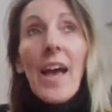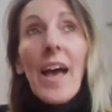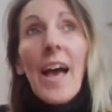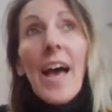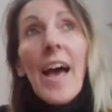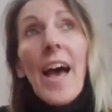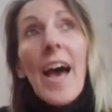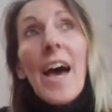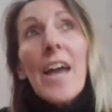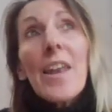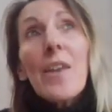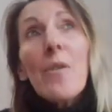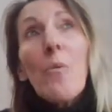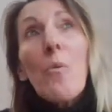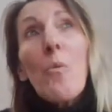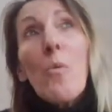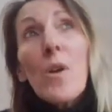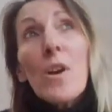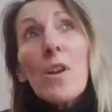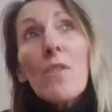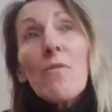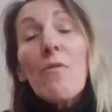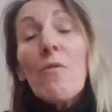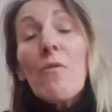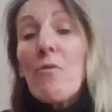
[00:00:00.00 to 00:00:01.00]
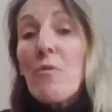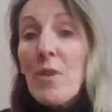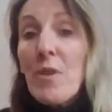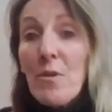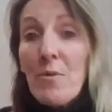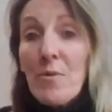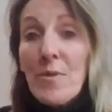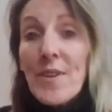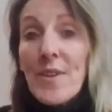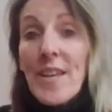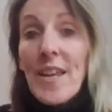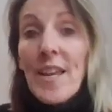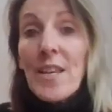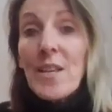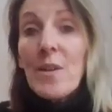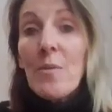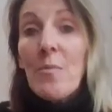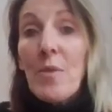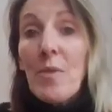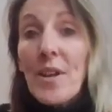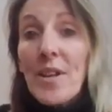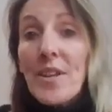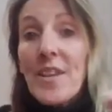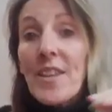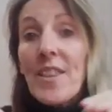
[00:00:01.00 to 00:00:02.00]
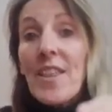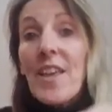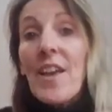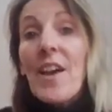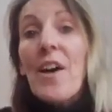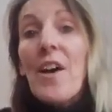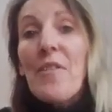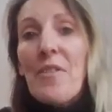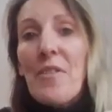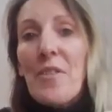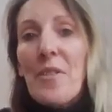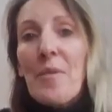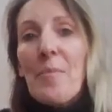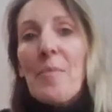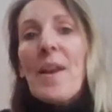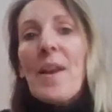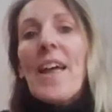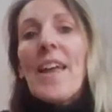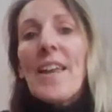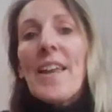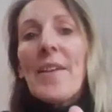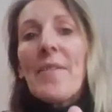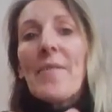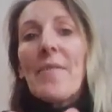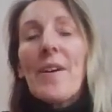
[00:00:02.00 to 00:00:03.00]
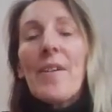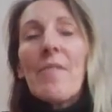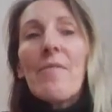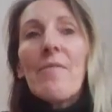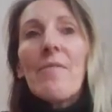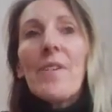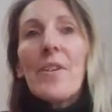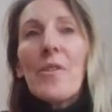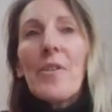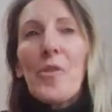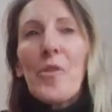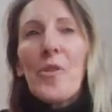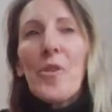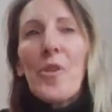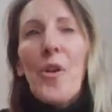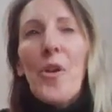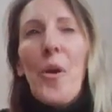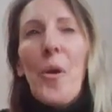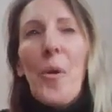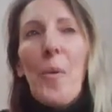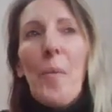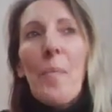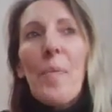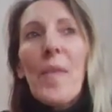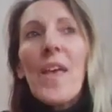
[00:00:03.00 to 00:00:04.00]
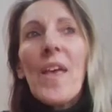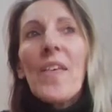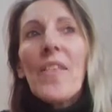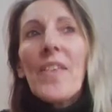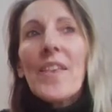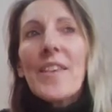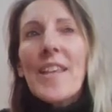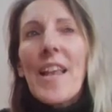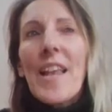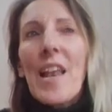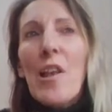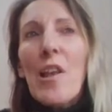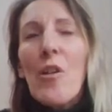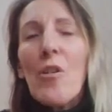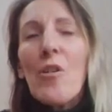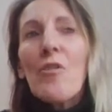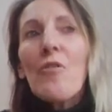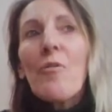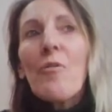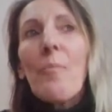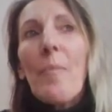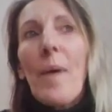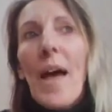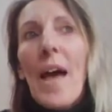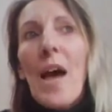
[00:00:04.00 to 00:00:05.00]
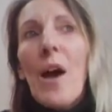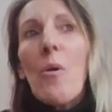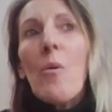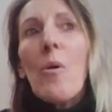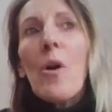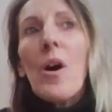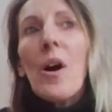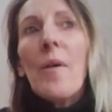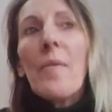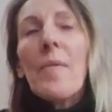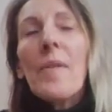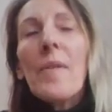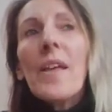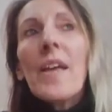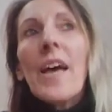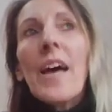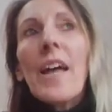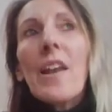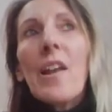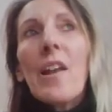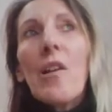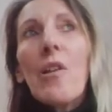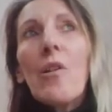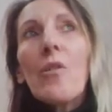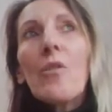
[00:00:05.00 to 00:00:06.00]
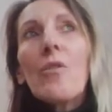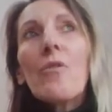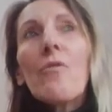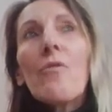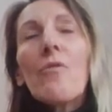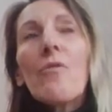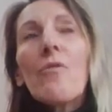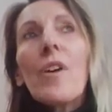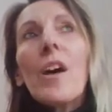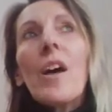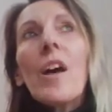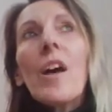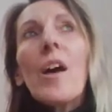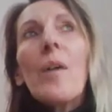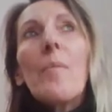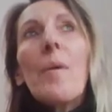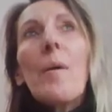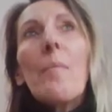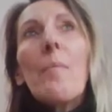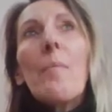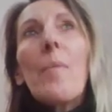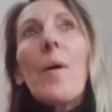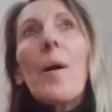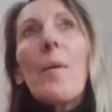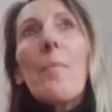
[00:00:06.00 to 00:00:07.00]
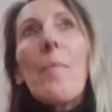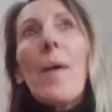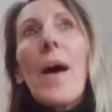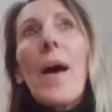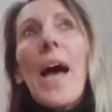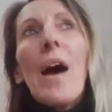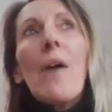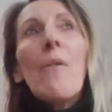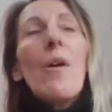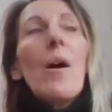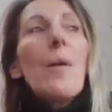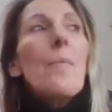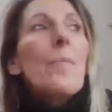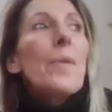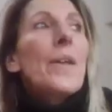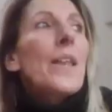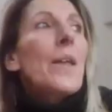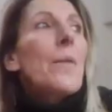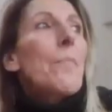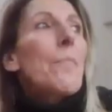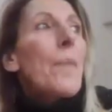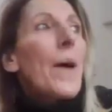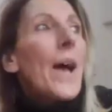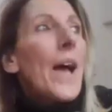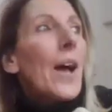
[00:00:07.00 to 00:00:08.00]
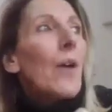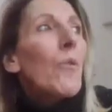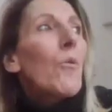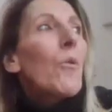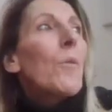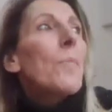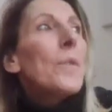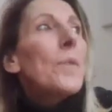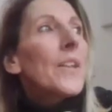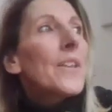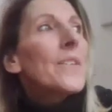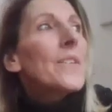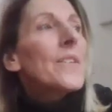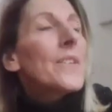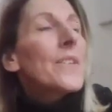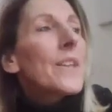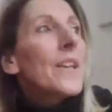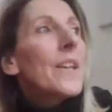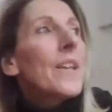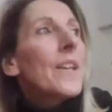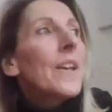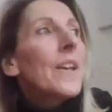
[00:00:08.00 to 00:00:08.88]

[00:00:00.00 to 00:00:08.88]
And a wonderful frequency to bring to the earth and the planet, I feel too. There's a lot of power, and a lot of, and by power, I mean empowerment,